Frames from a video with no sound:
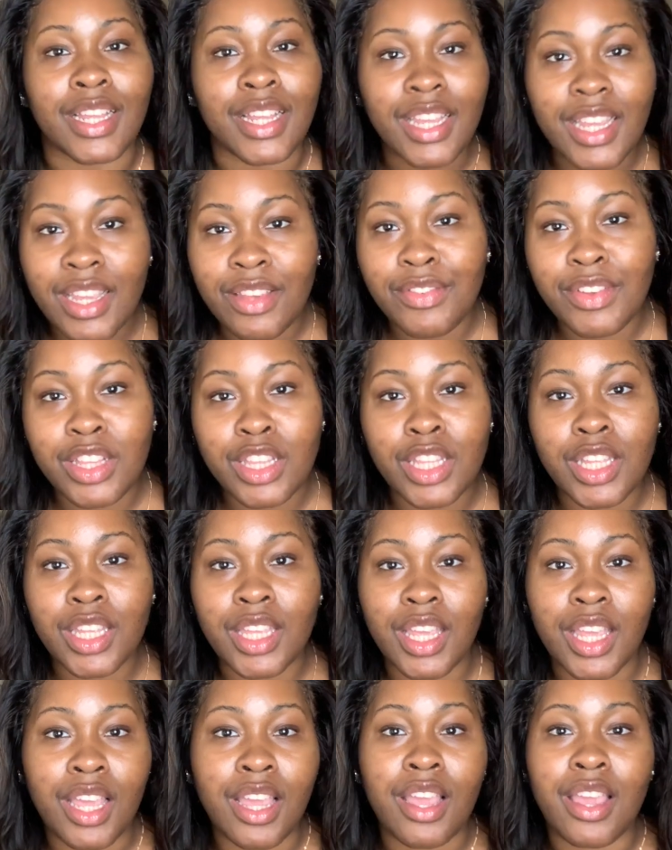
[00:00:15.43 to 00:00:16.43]
even
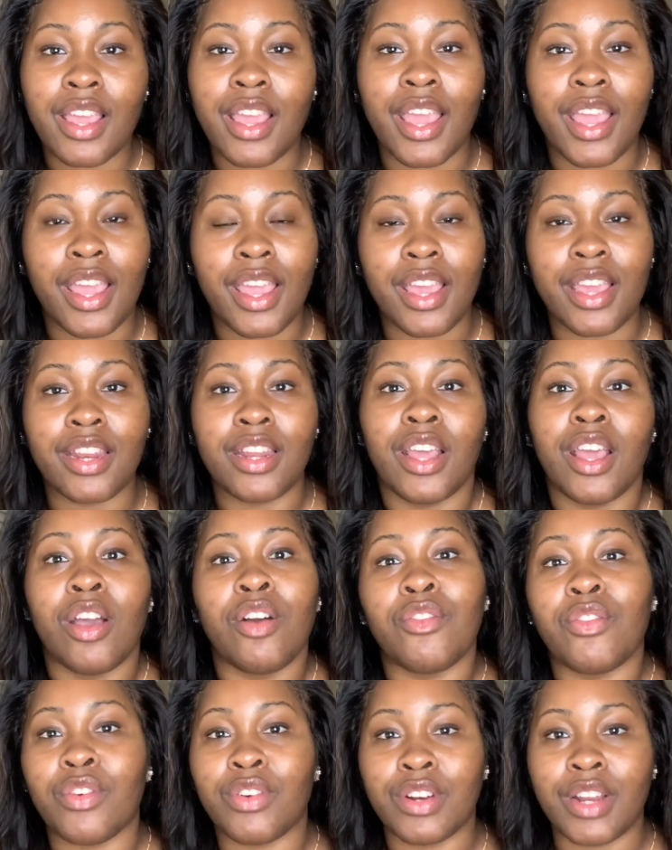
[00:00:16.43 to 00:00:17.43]
looking and
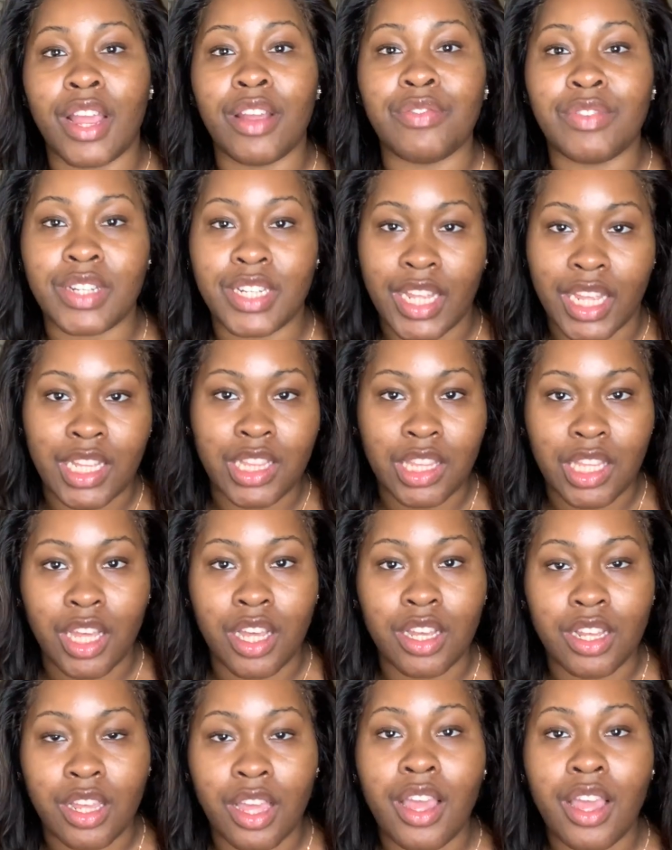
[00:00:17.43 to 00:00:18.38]
for an everyday look.